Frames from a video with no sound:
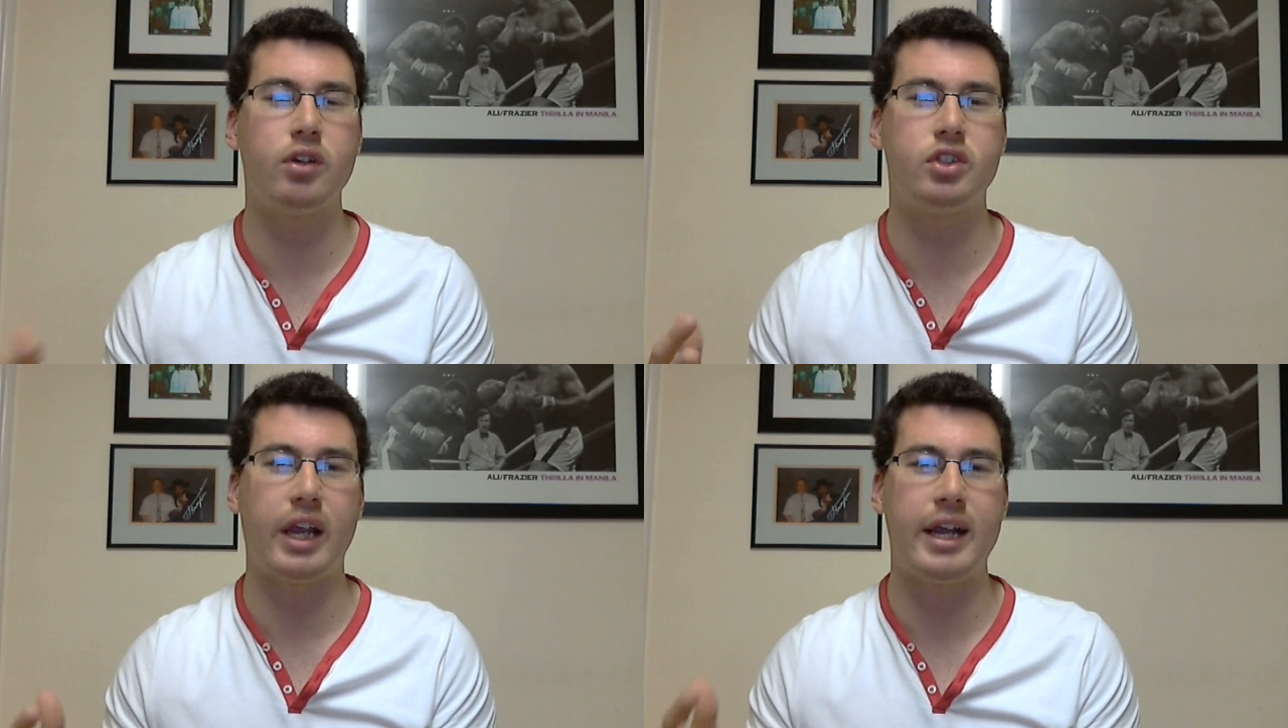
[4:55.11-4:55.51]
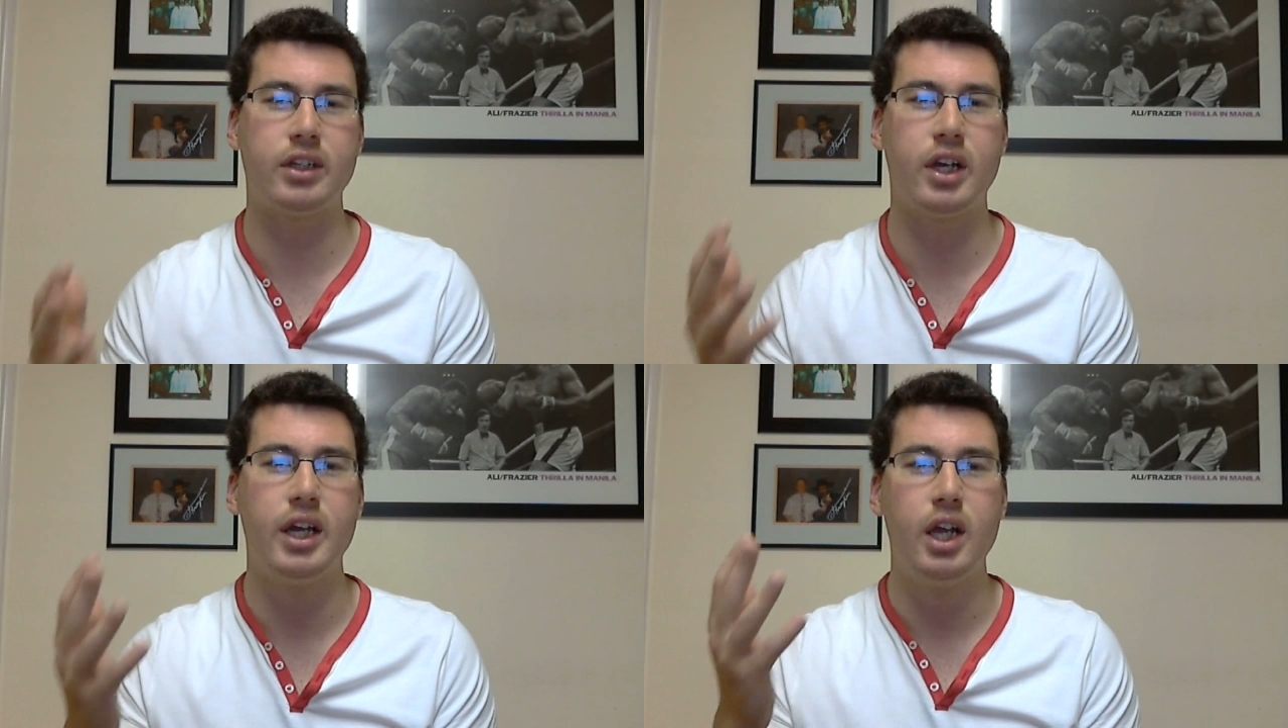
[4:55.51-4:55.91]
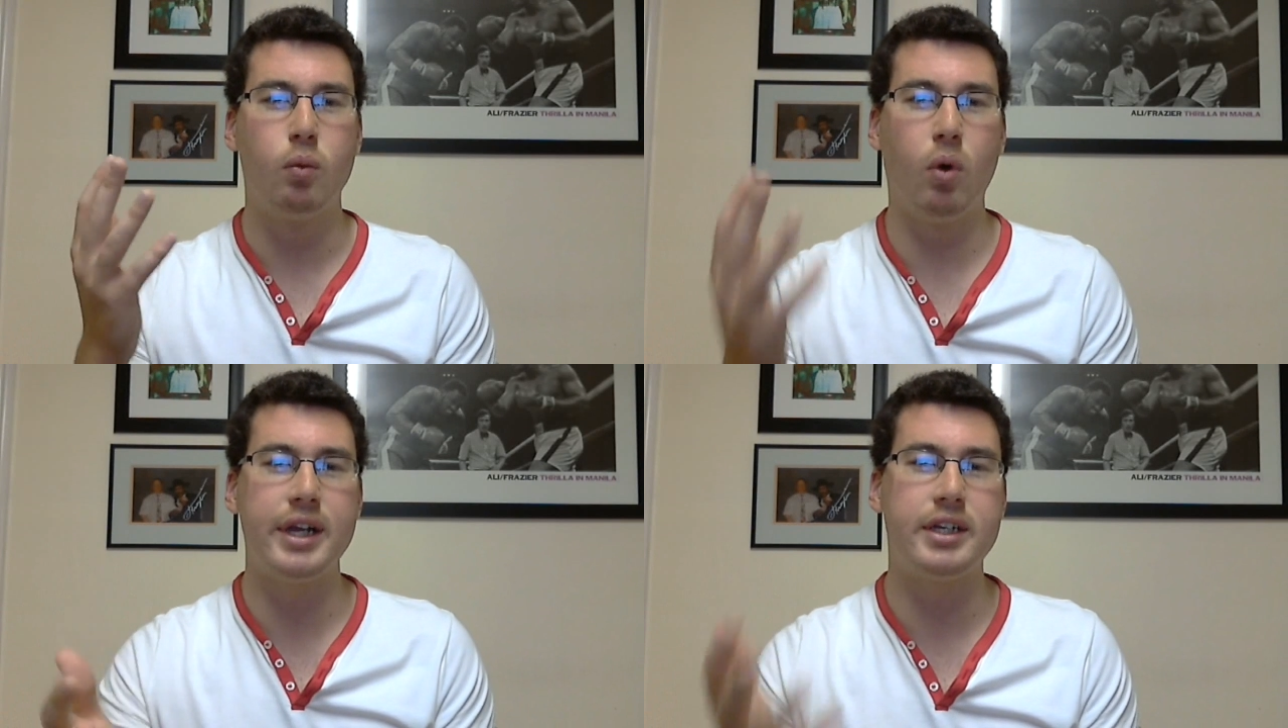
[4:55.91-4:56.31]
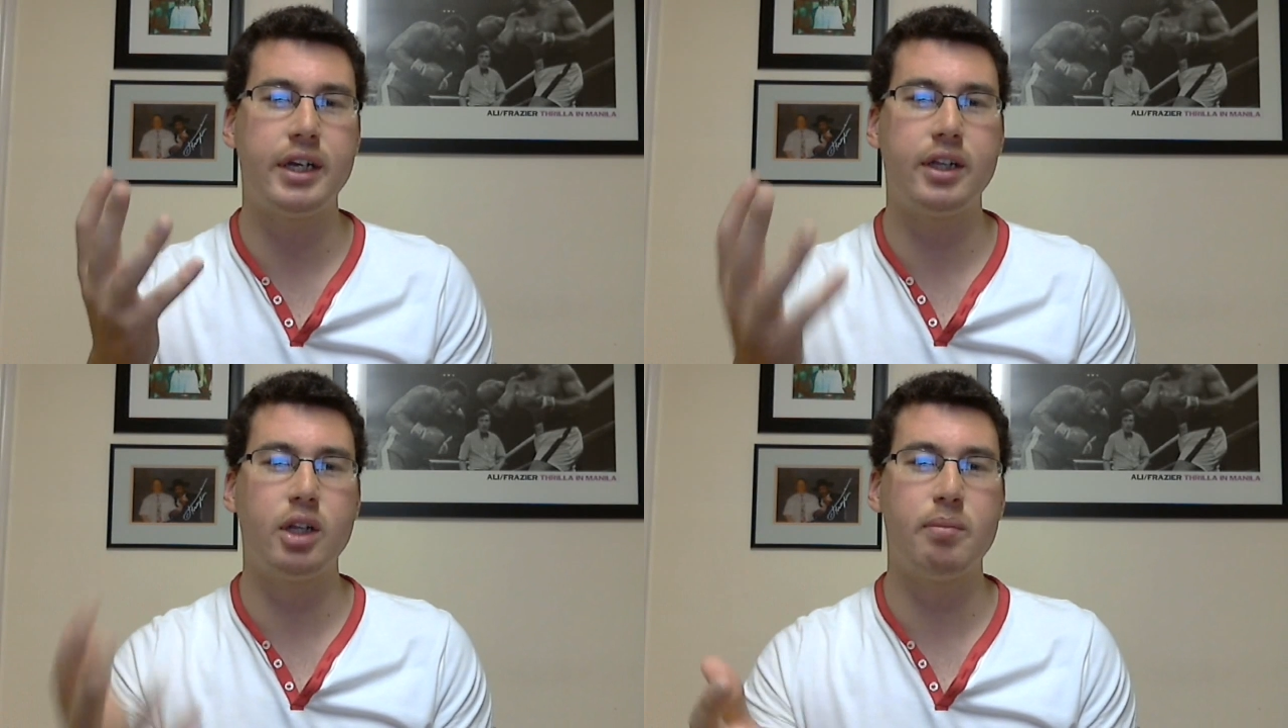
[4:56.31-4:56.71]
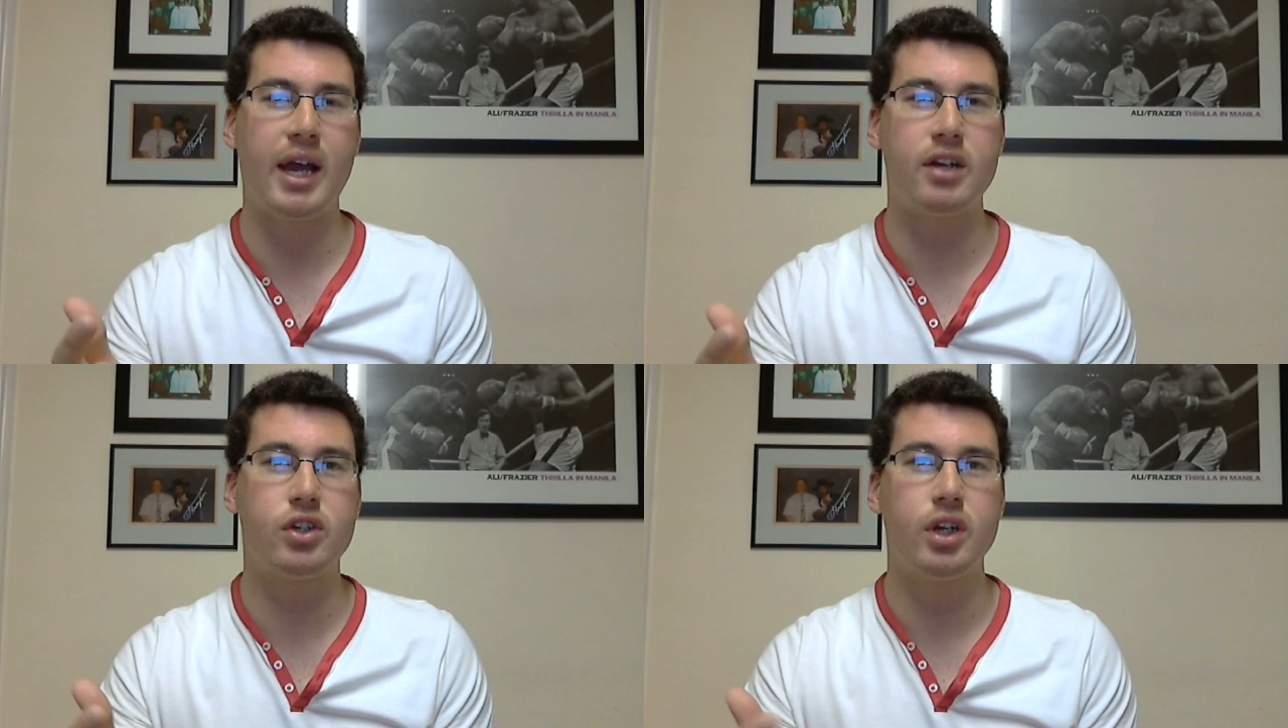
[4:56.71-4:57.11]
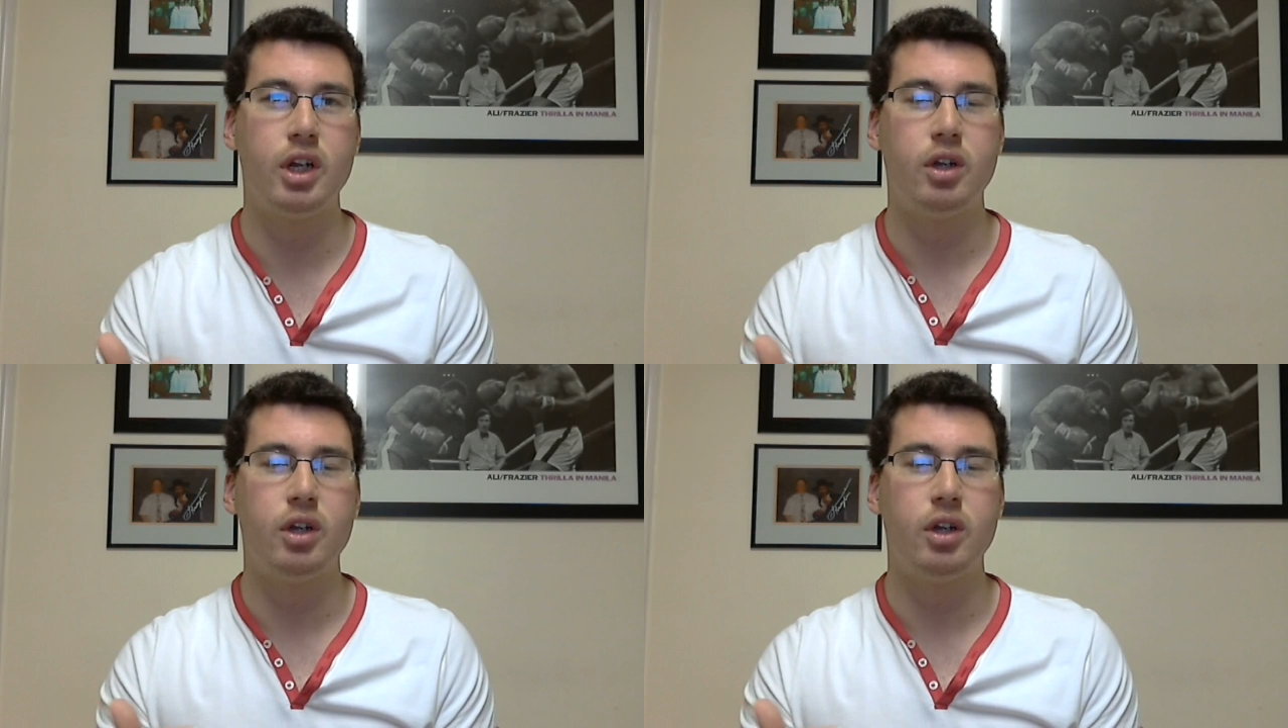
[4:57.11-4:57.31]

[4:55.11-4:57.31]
saying that what he did in the match